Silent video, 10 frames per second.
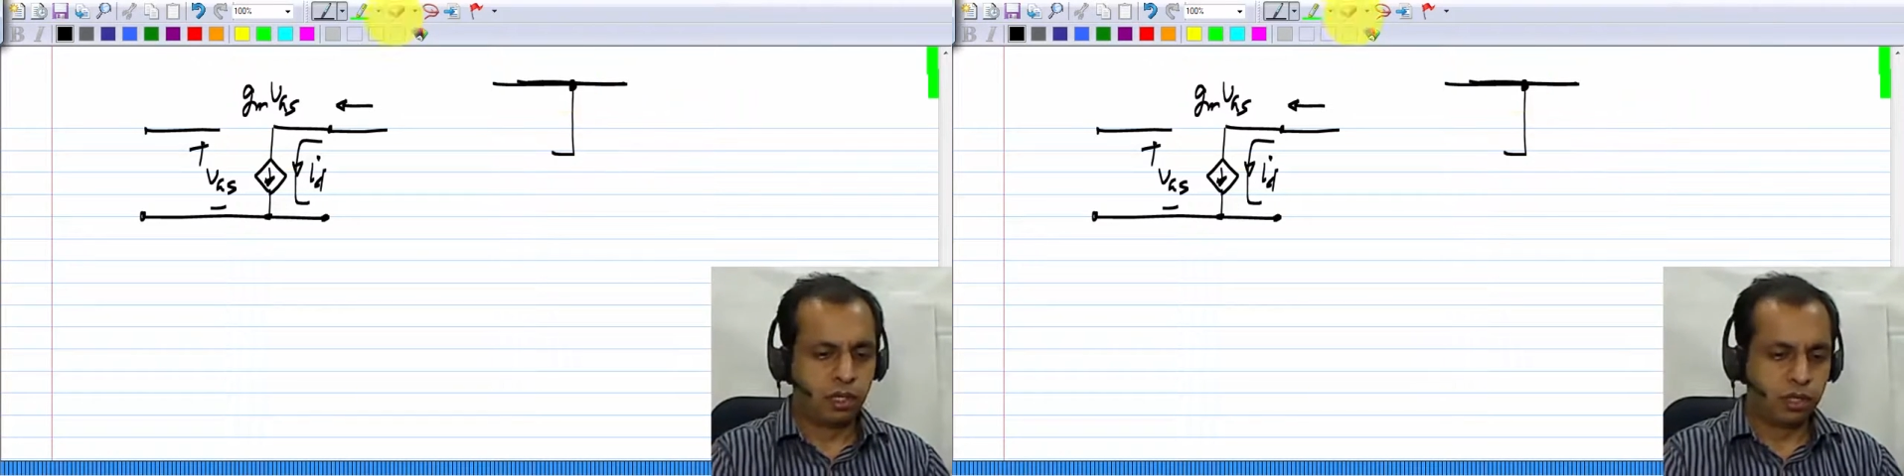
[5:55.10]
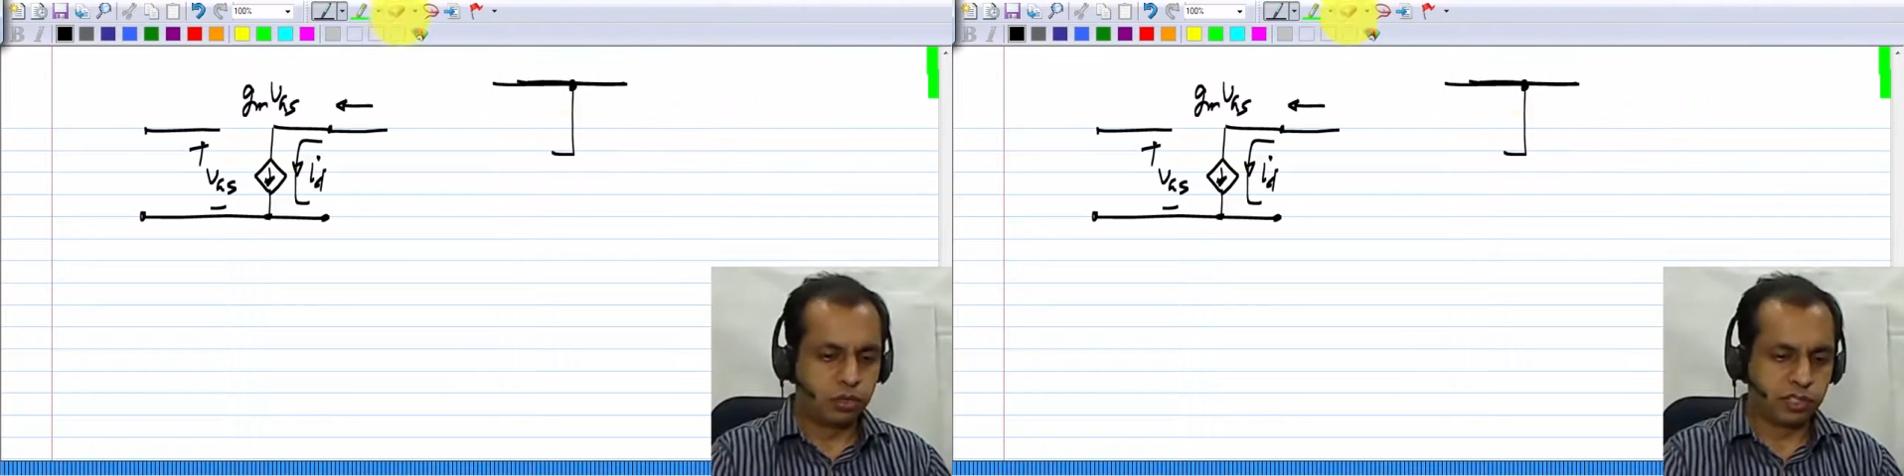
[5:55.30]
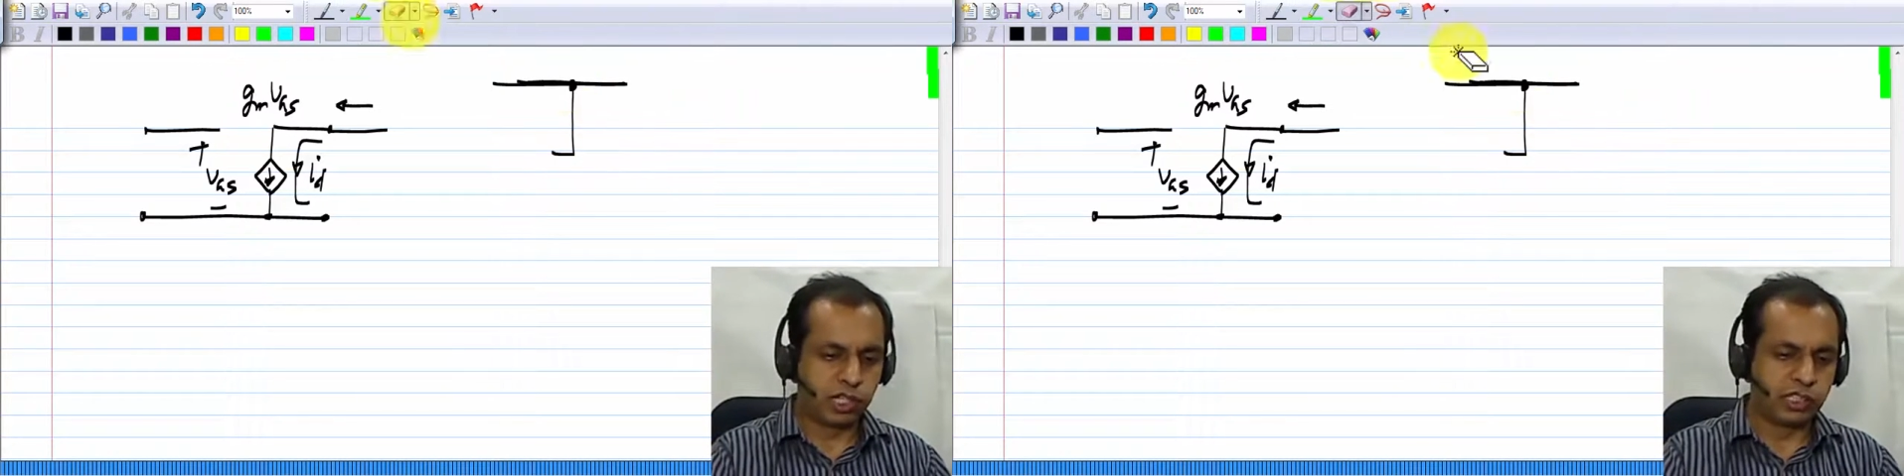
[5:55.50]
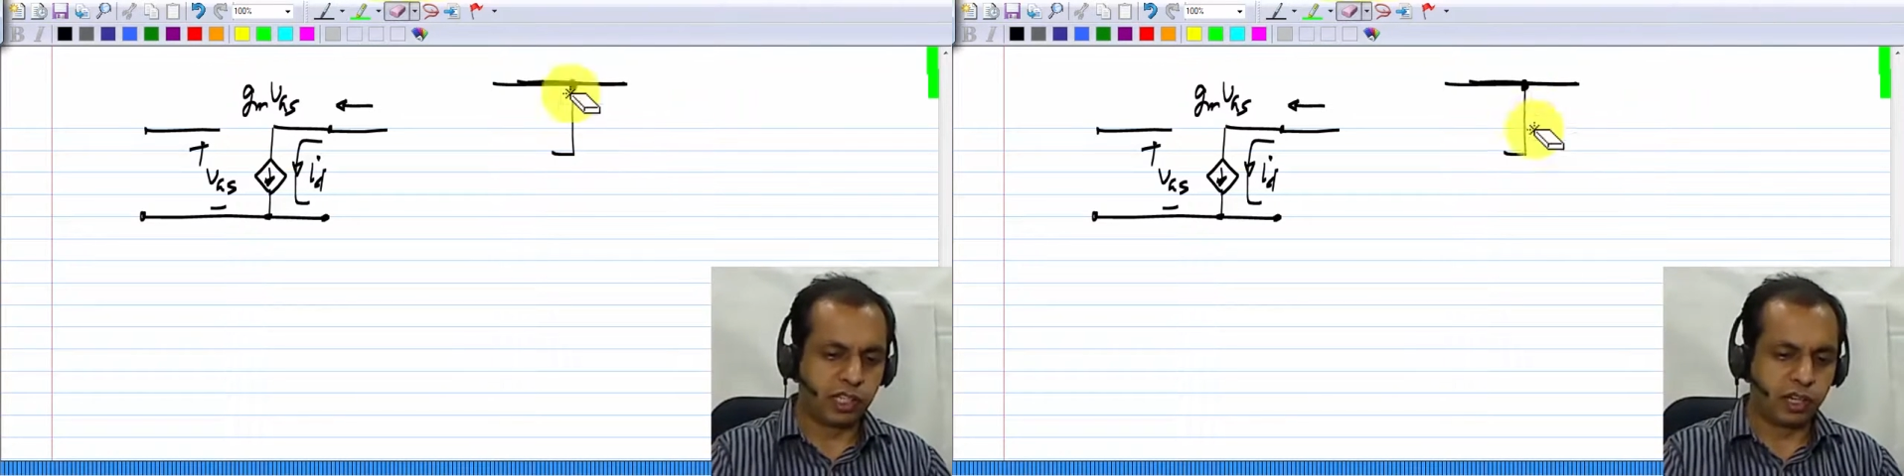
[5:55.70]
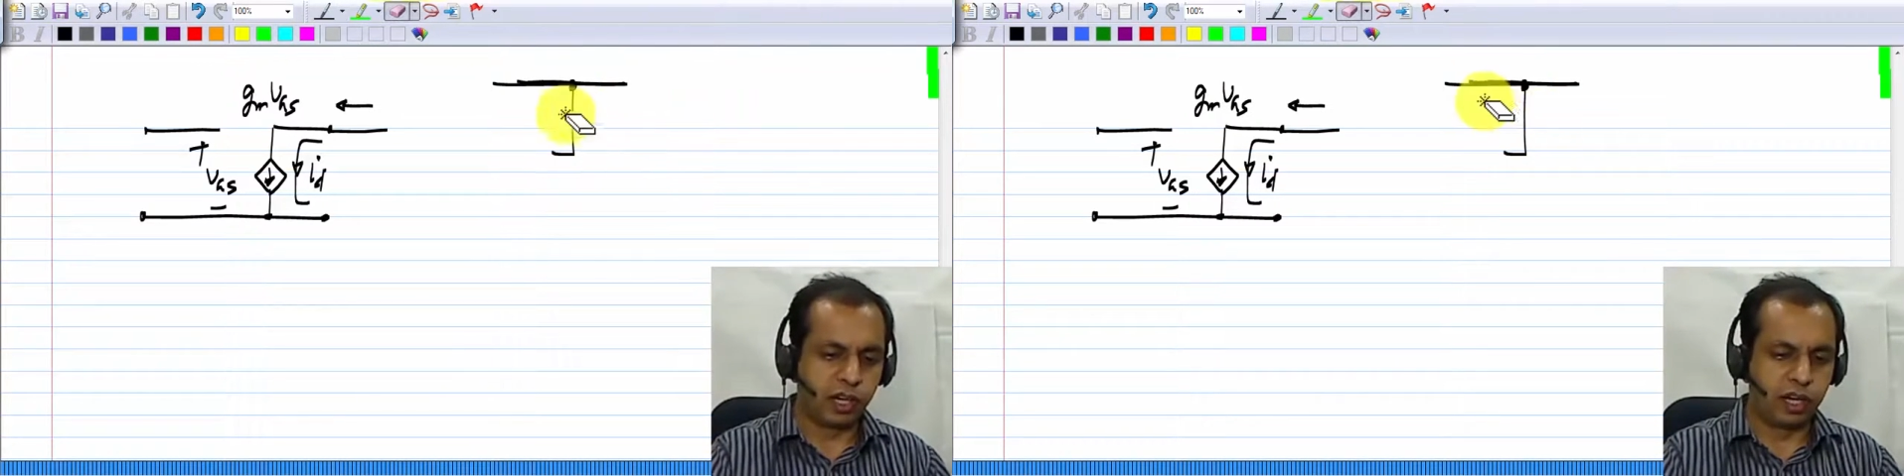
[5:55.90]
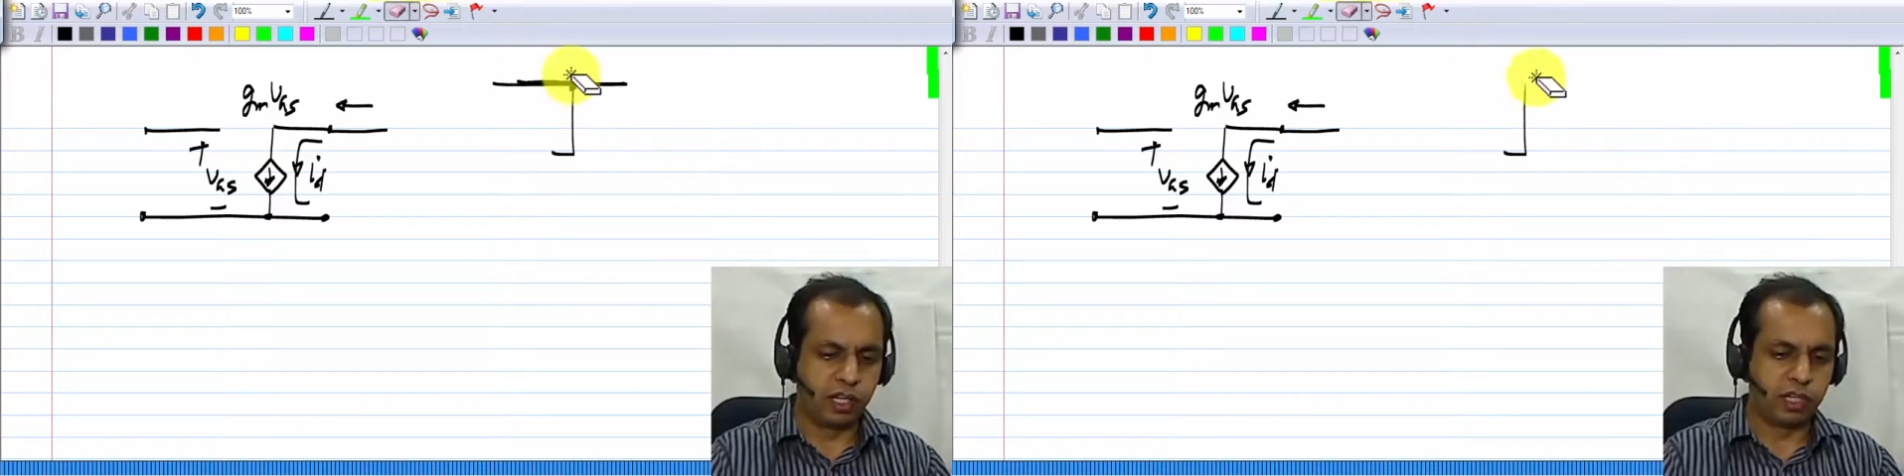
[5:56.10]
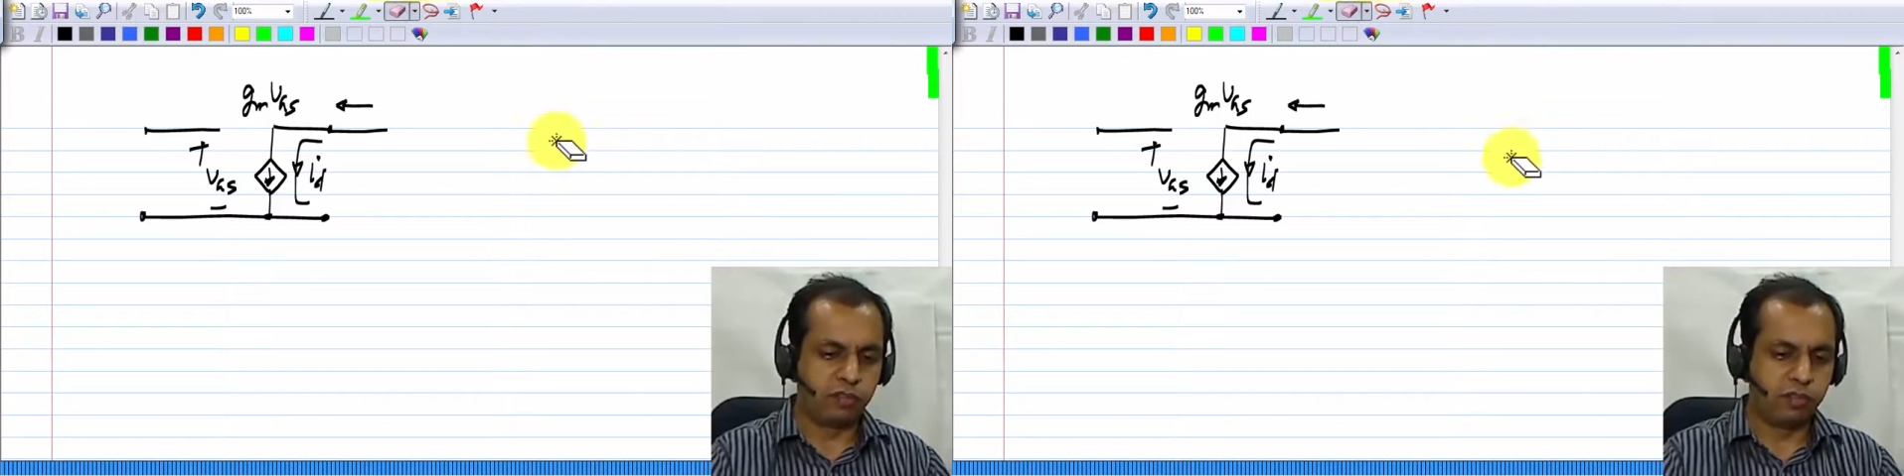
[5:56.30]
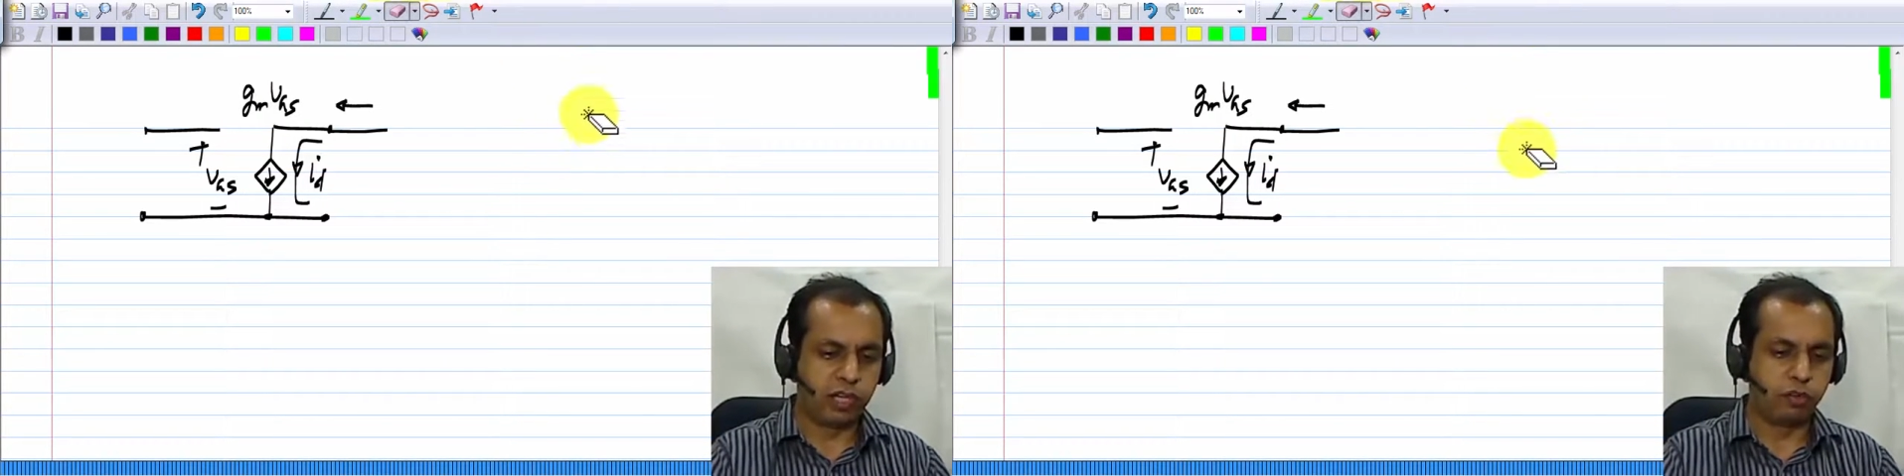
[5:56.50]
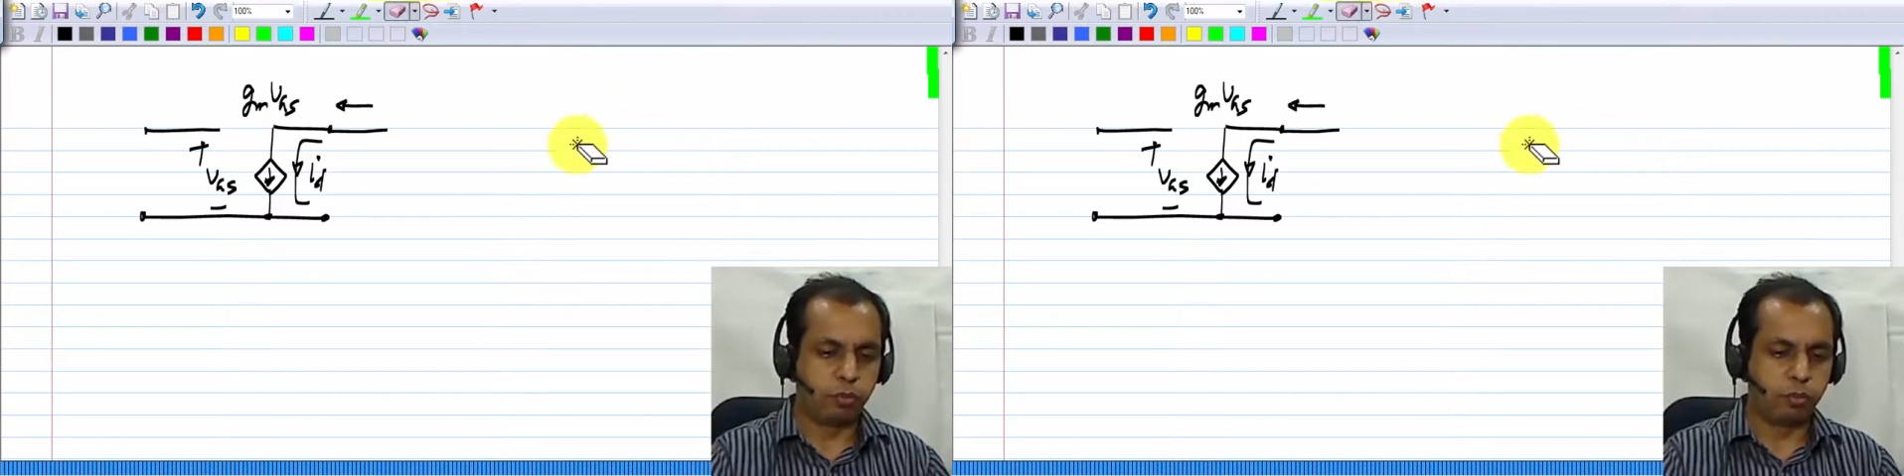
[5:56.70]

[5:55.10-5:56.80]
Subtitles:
To sense a current, we have to